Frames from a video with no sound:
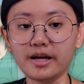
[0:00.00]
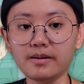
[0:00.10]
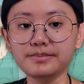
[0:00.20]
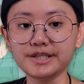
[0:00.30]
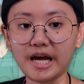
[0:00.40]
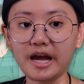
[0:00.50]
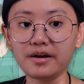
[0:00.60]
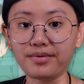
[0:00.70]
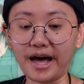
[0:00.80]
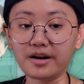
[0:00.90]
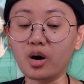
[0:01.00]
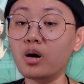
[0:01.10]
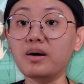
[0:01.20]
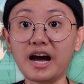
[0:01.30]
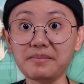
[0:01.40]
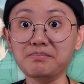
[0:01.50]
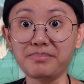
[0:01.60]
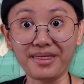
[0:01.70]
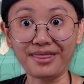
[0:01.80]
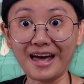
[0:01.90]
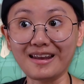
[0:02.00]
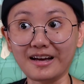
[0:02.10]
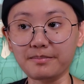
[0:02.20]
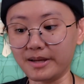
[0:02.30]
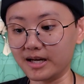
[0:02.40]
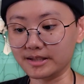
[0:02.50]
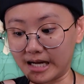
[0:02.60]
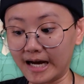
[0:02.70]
Him saying that, oh, I'm pathetic because